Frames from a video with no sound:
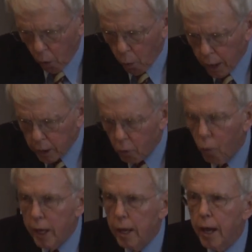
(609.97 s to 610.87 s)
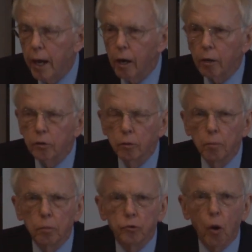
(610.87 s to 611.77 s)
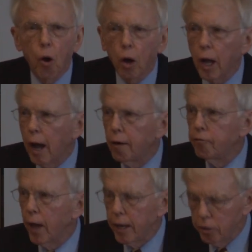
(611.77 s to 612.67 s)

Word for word: when we hear talk of a